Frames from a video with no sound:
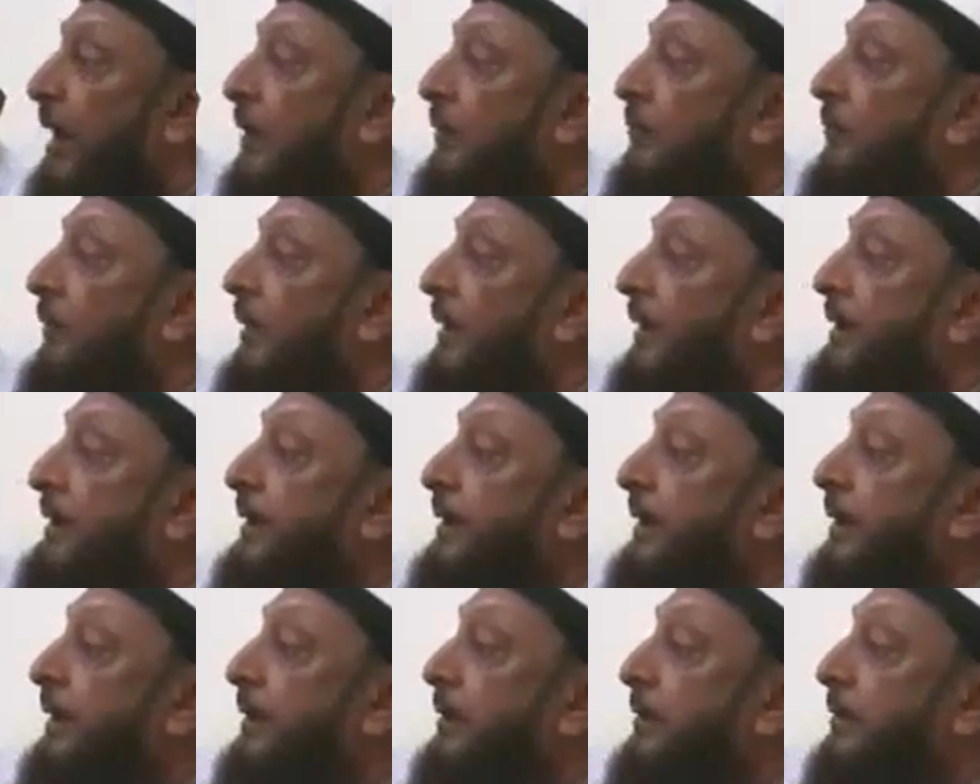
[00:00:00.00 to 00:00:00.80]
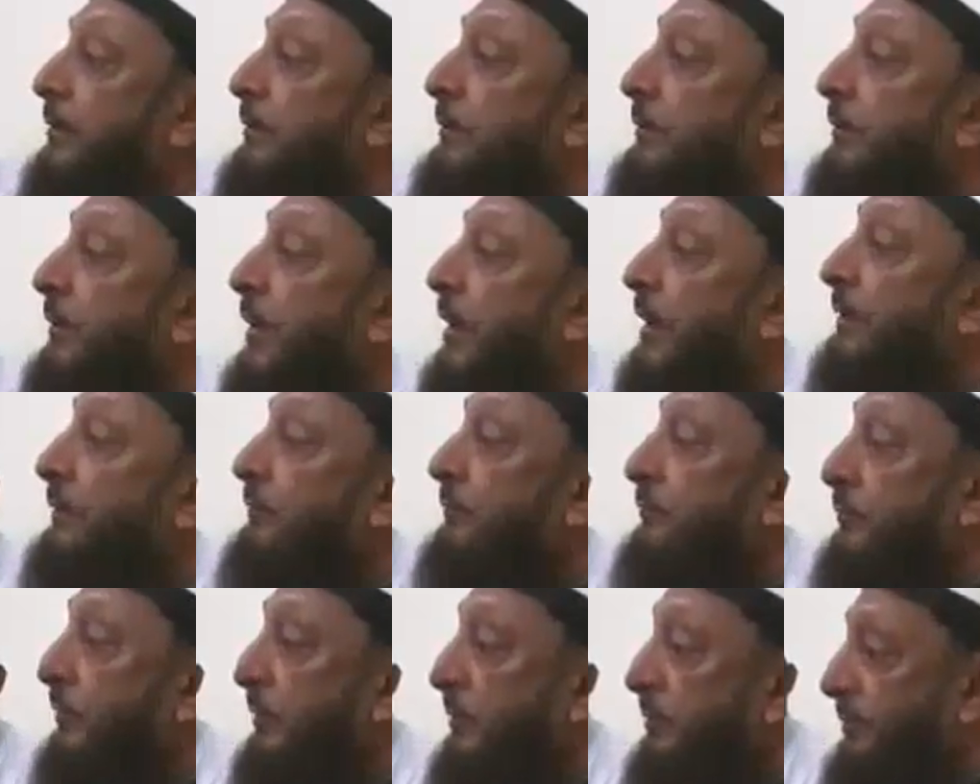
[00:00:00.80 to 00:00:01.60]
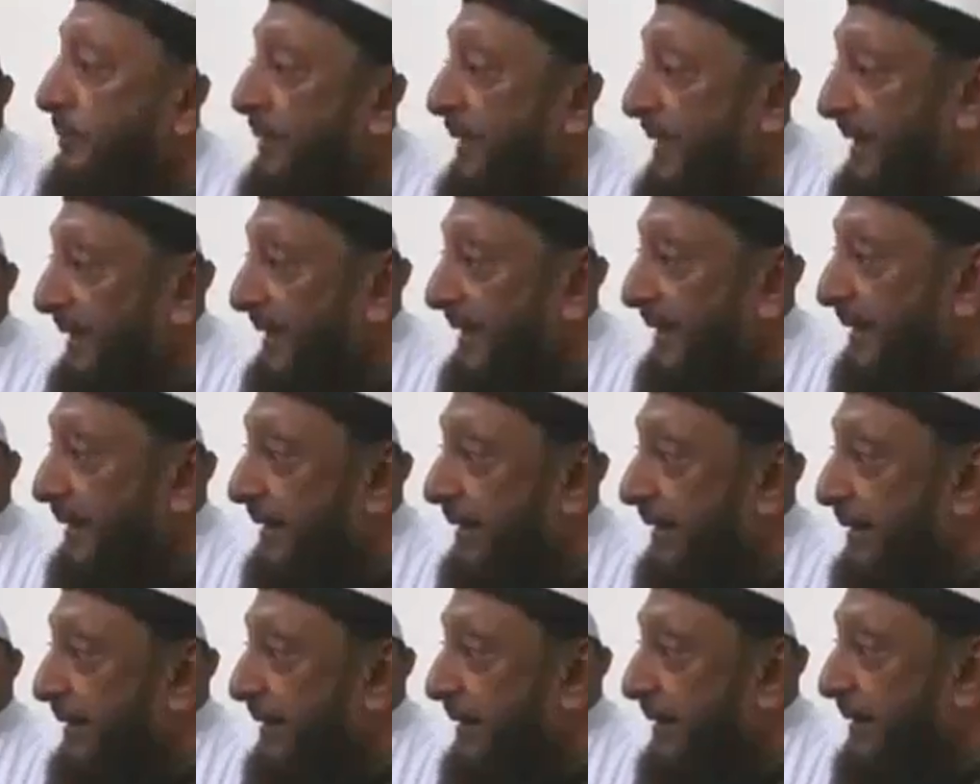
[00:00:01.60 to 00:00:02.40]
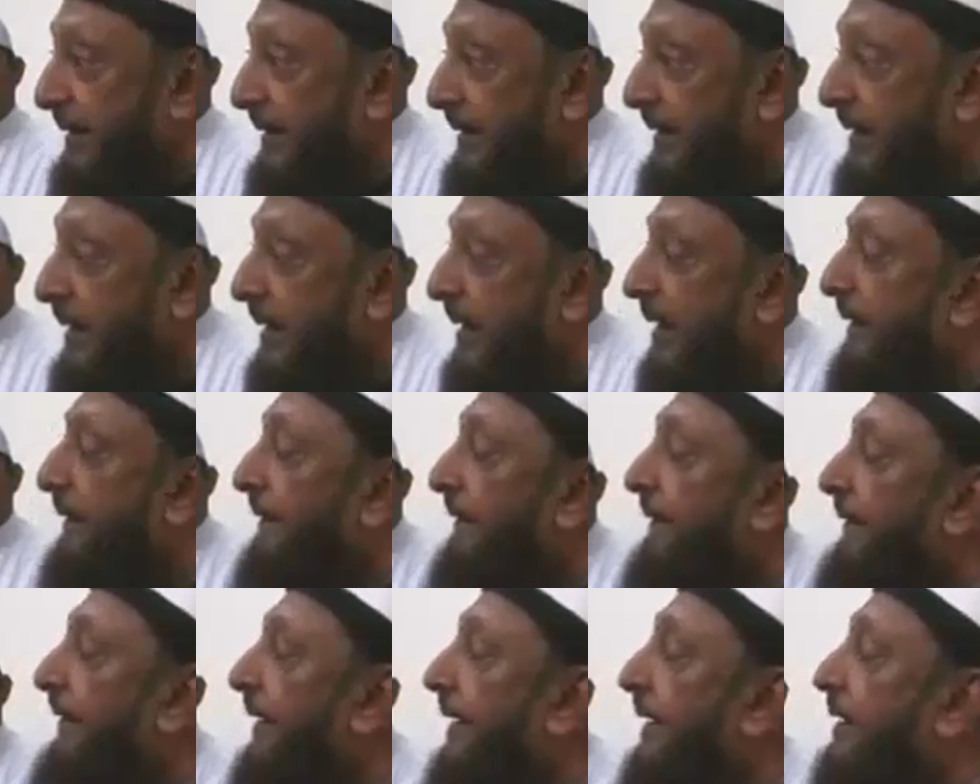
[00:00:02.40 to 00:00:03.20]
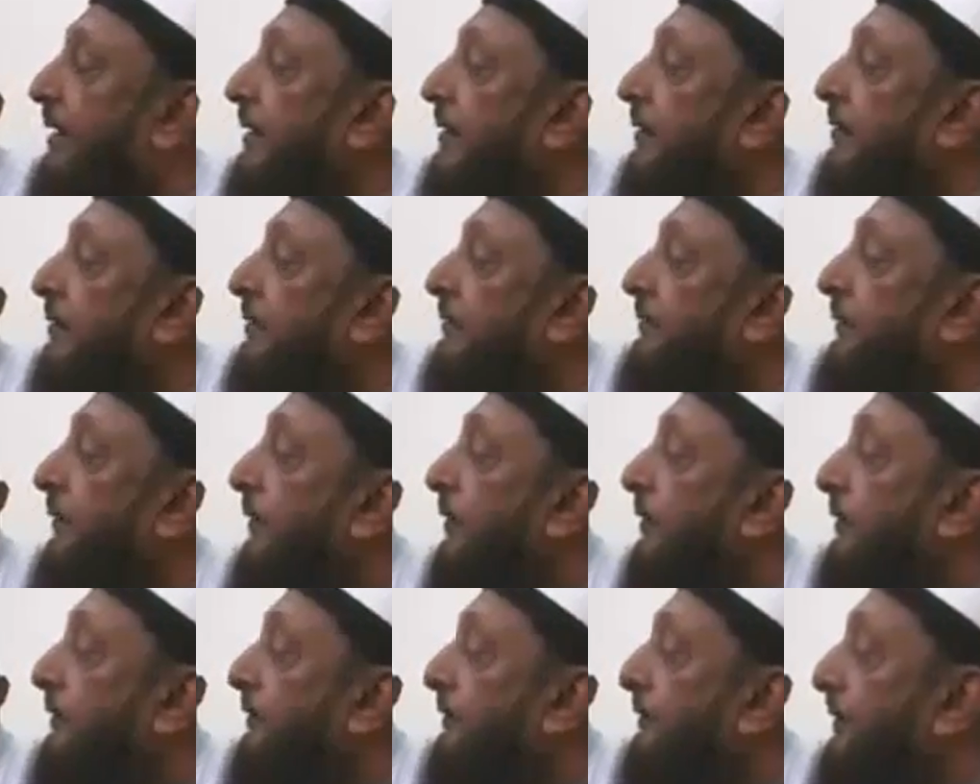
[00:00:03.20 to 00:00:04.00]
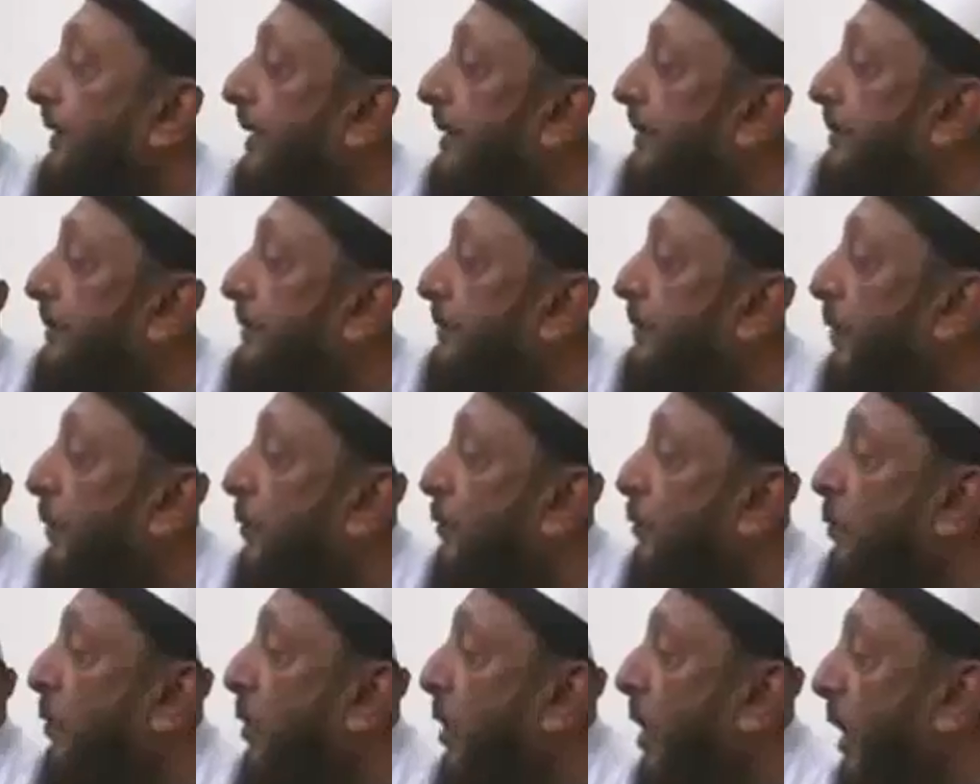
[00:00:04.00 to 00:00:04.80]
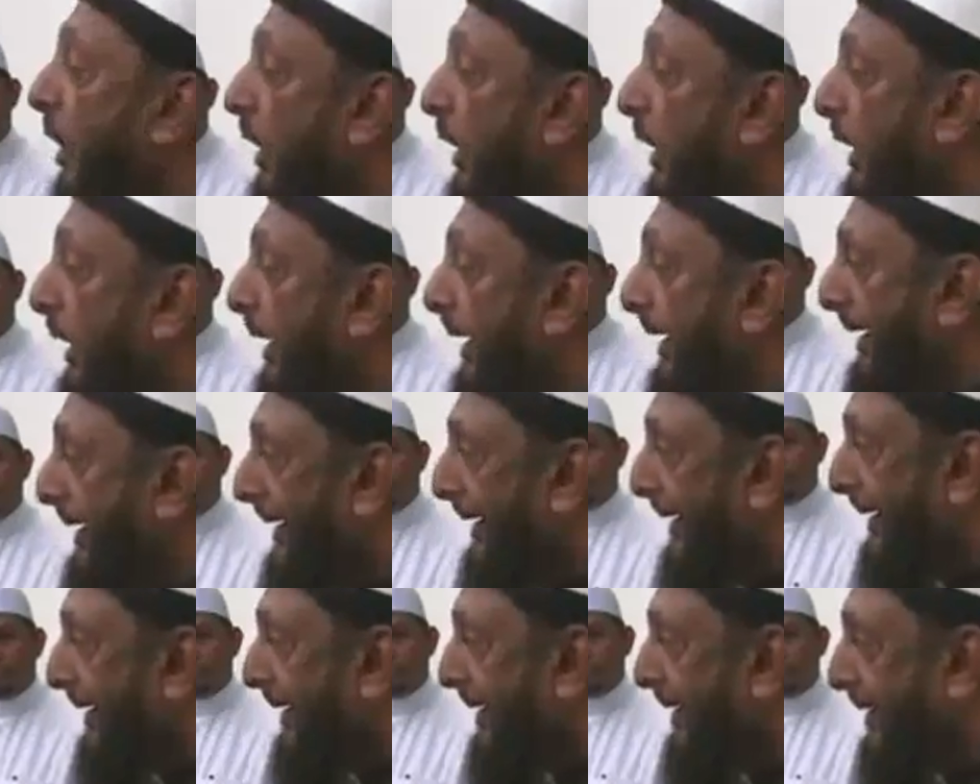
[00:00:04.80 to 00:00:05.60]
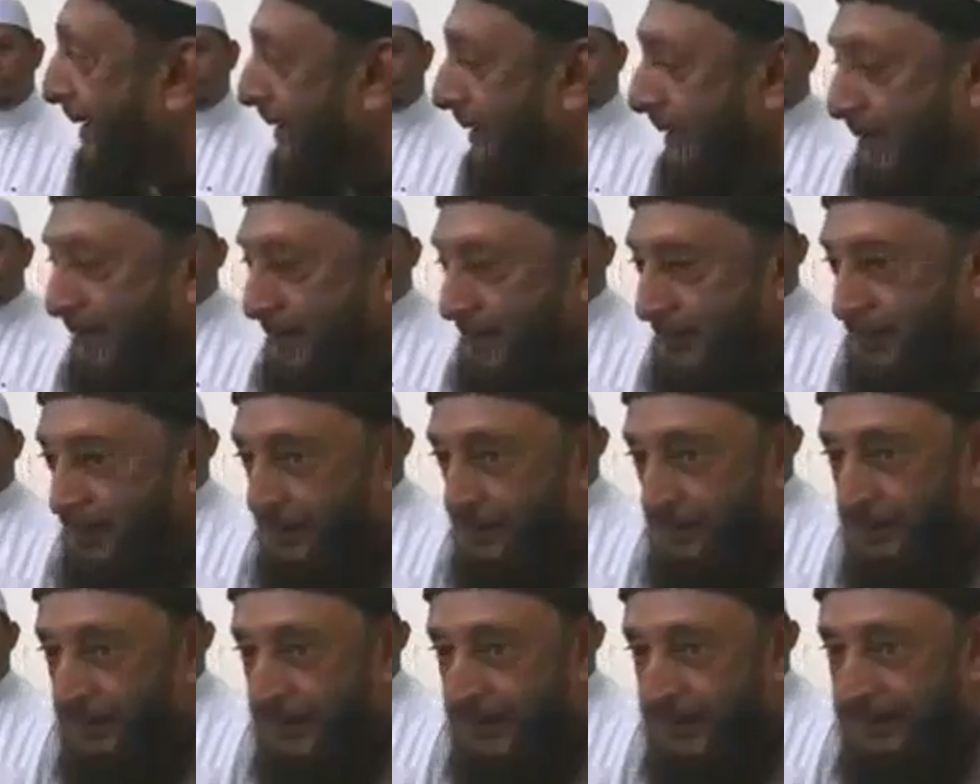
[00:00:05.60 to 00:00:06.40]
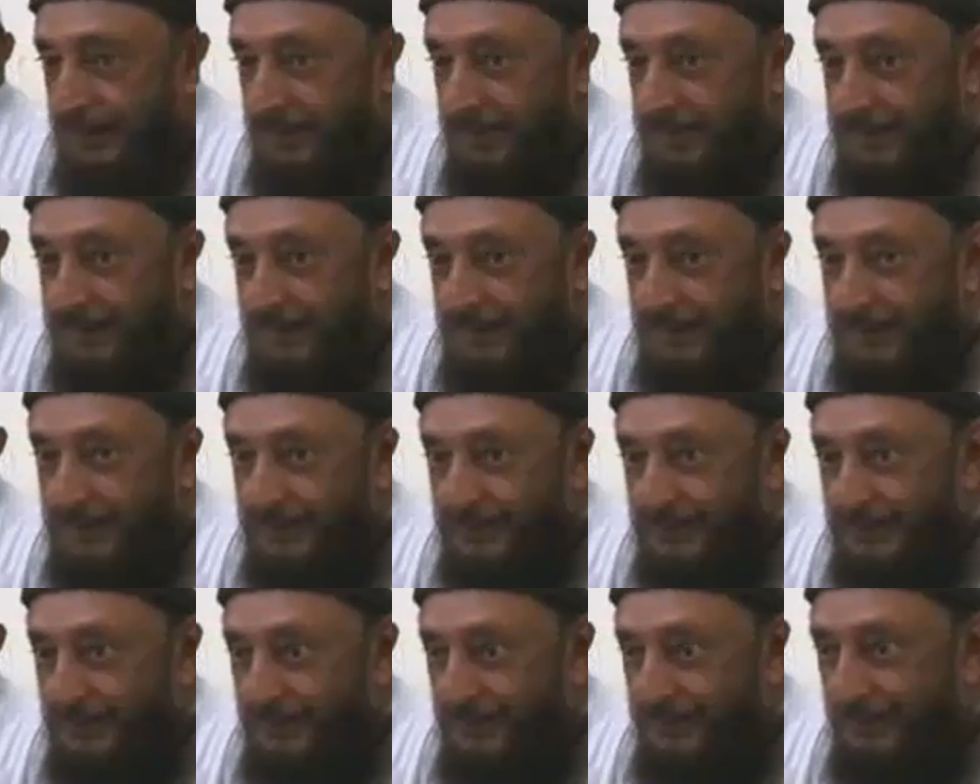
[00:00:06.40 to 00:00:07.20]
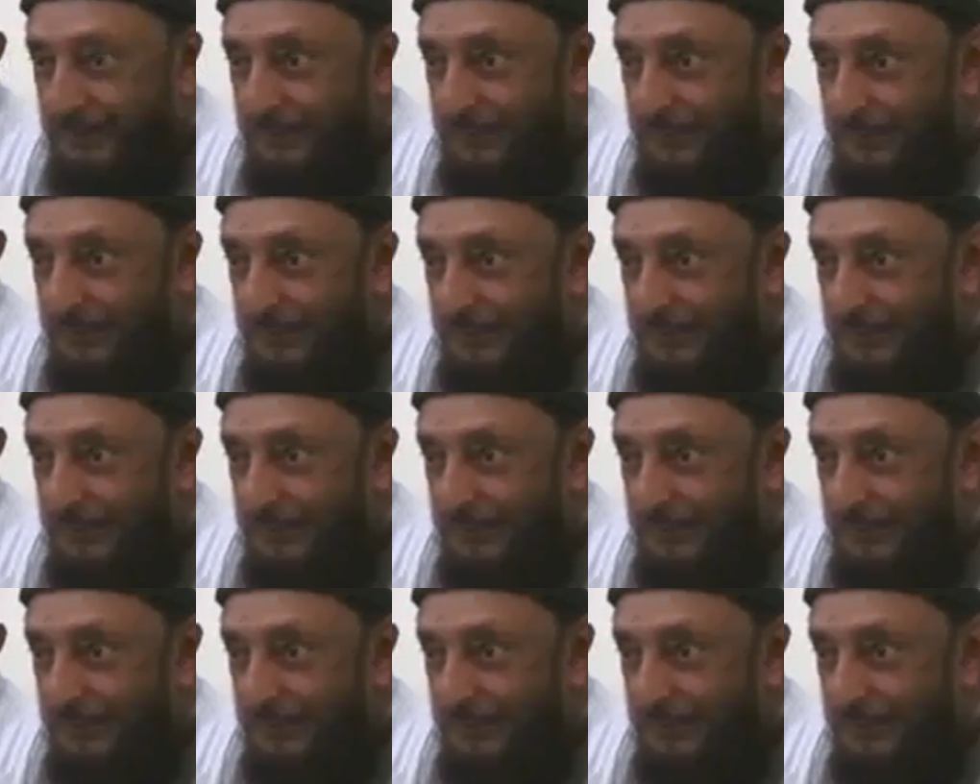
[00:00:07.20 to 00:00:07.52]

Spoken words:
And when they could not repay, then you force them to work on the plantations